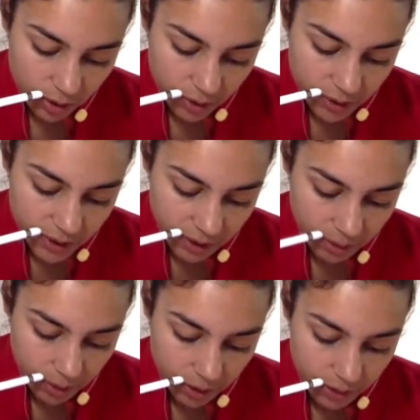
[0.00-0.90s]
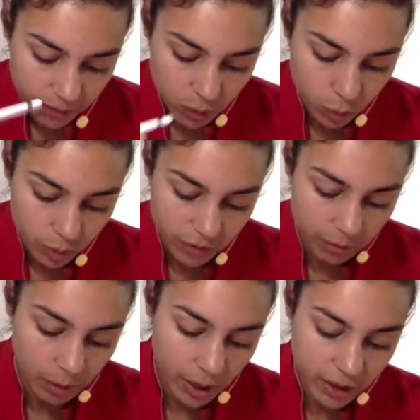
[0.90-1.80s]
on the second part of the source
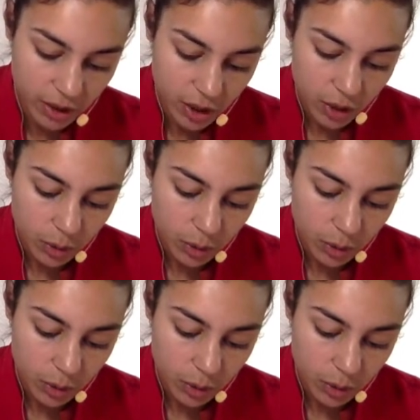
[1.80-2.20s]
from lines